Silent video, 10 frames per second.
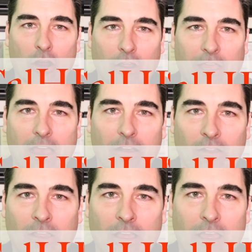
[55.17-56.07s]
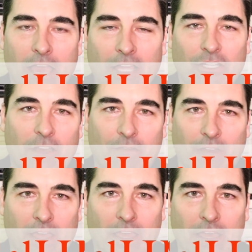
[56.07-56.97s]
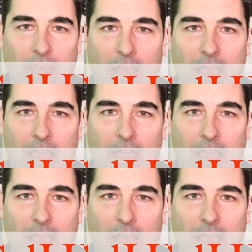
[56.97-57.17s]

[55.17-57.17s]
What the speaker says: or CalHFA.